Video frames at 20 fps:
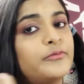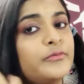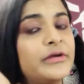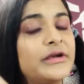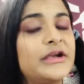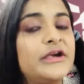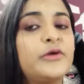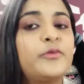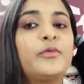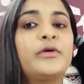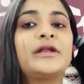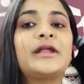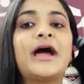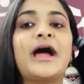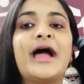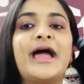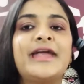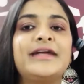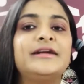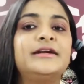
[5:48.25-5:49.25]
minutes, when
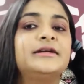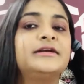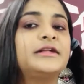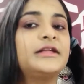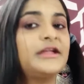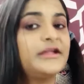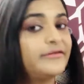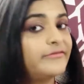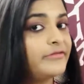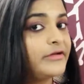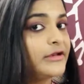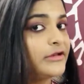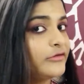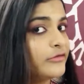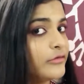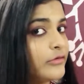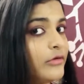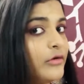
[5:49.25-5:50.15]
I didn't even